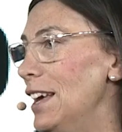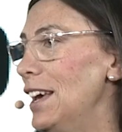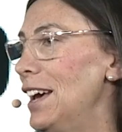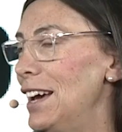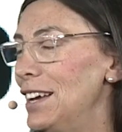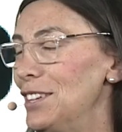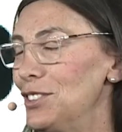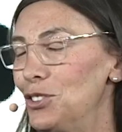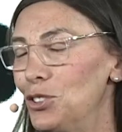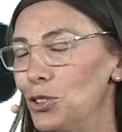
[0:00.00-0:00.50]

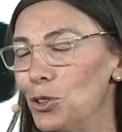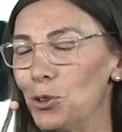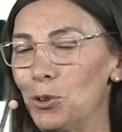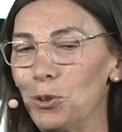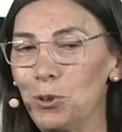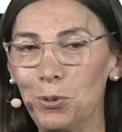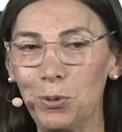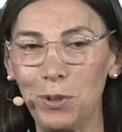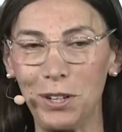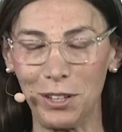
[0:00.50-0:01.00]
And
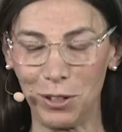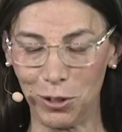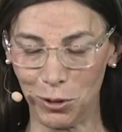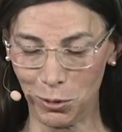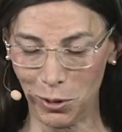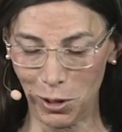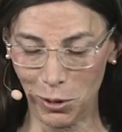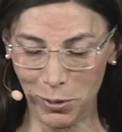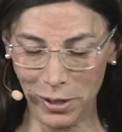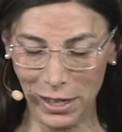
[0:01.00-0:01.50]
so
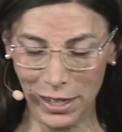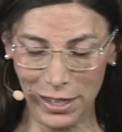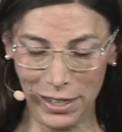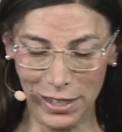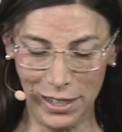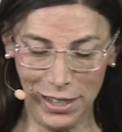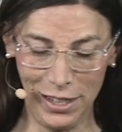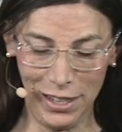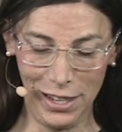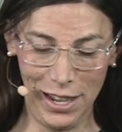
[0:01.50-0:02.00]
we're really
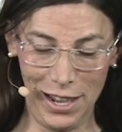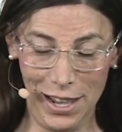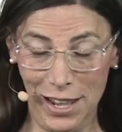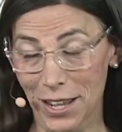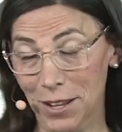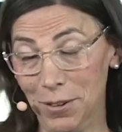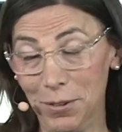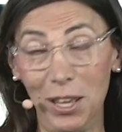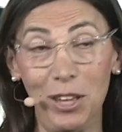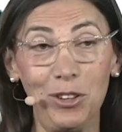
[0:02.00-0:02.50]

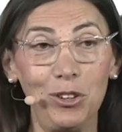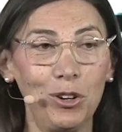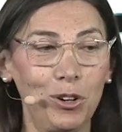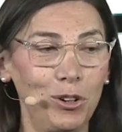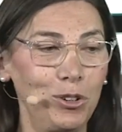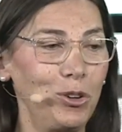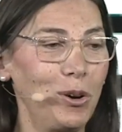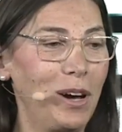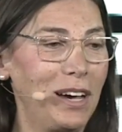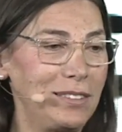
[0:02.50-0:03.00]

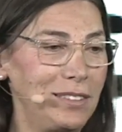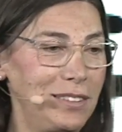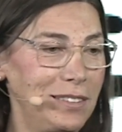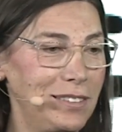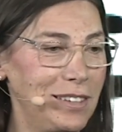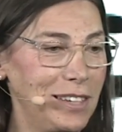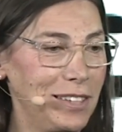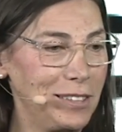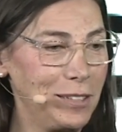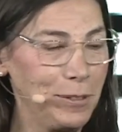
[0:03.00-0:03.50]
your
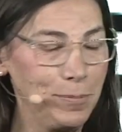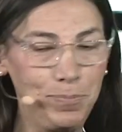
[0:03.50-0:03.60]
assistant.